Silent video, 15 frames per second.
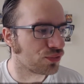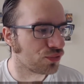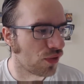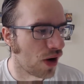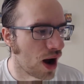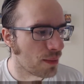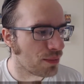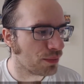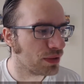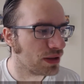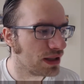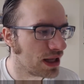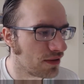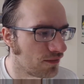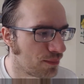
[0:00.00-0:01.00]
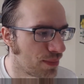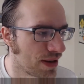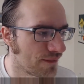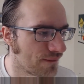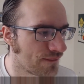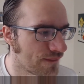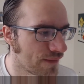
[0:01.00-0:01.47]
probably have
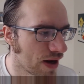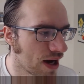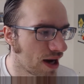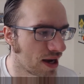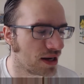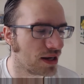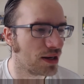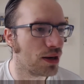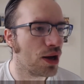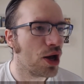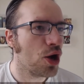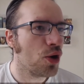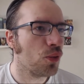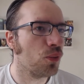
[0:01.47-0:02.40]
been fine